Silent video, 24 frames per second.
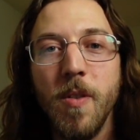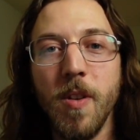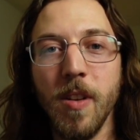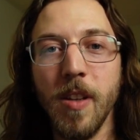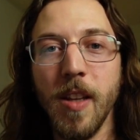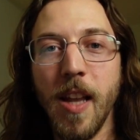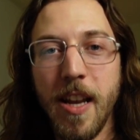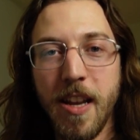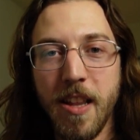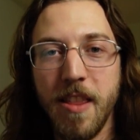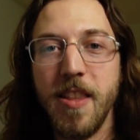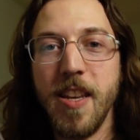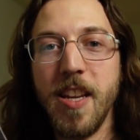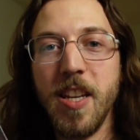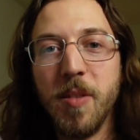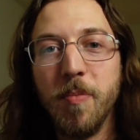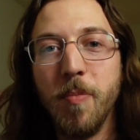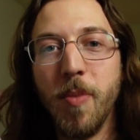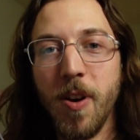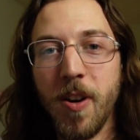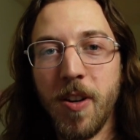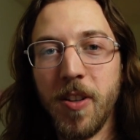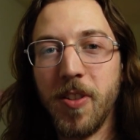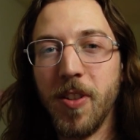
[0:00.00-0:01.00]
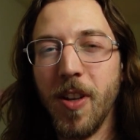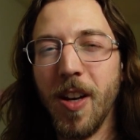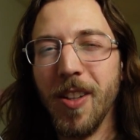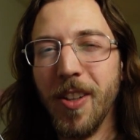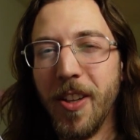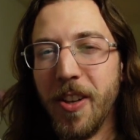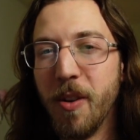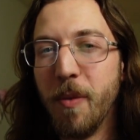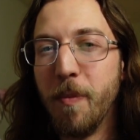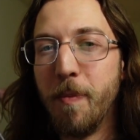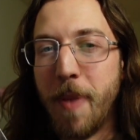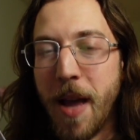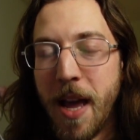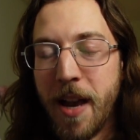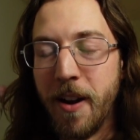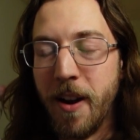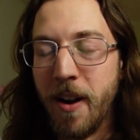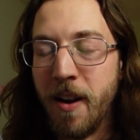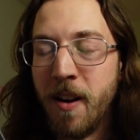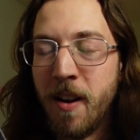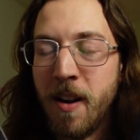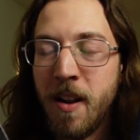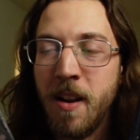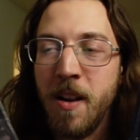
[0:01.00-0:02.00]
like these books a little
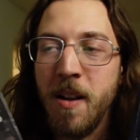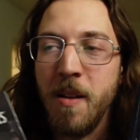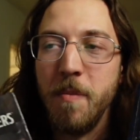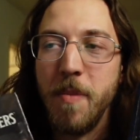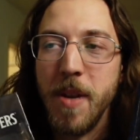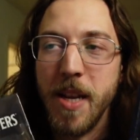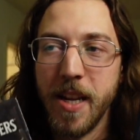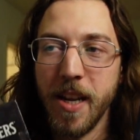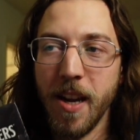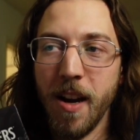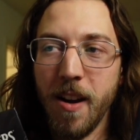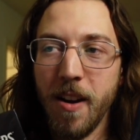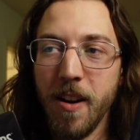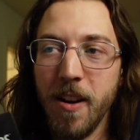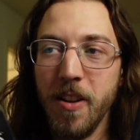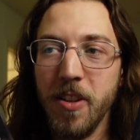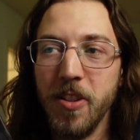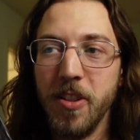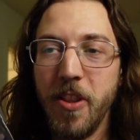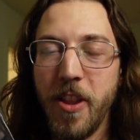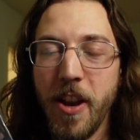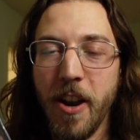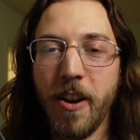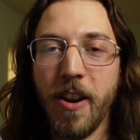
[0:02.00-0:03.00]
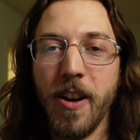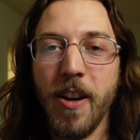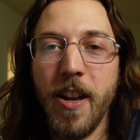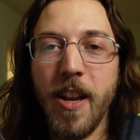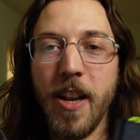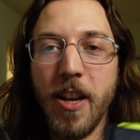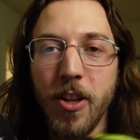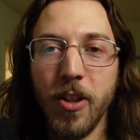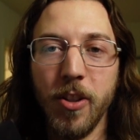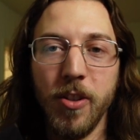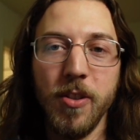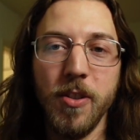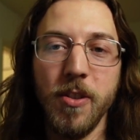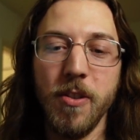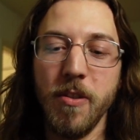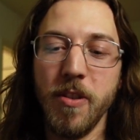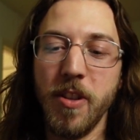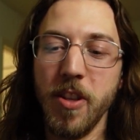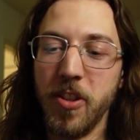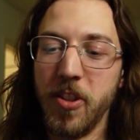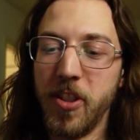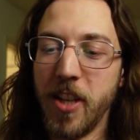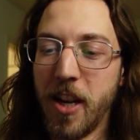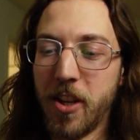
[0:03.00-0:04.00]
better because they're going to include
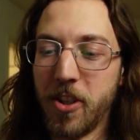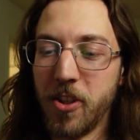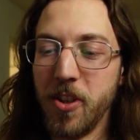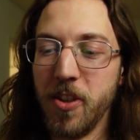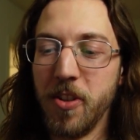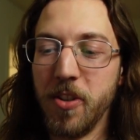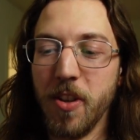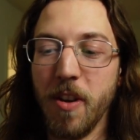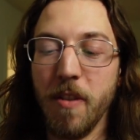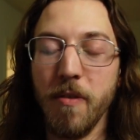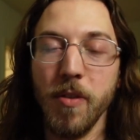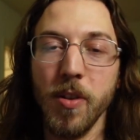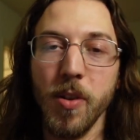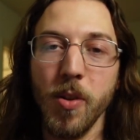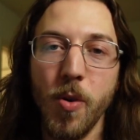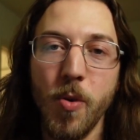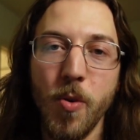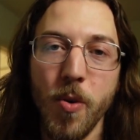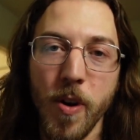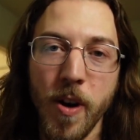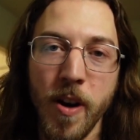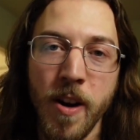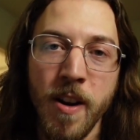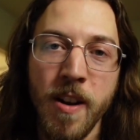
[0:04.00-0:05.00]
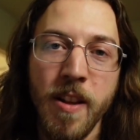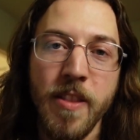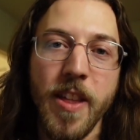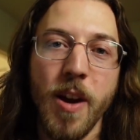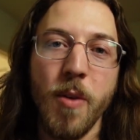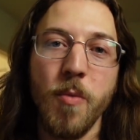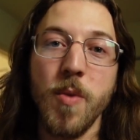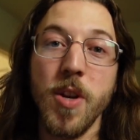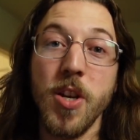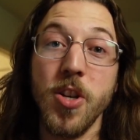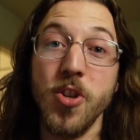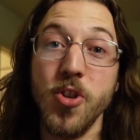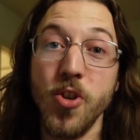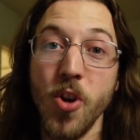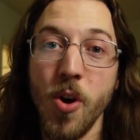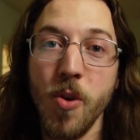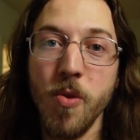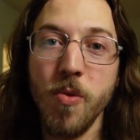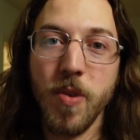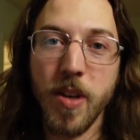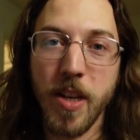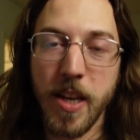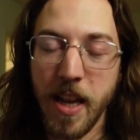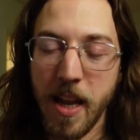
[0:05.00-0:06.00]
the sections of lore that we
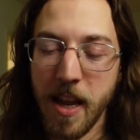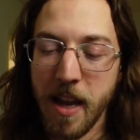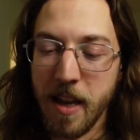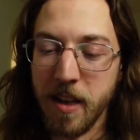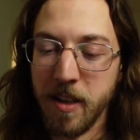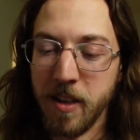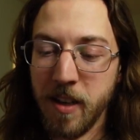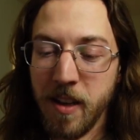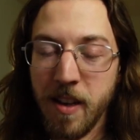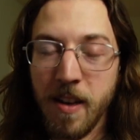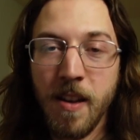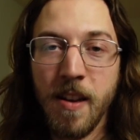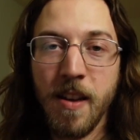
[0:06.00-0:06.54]
don't get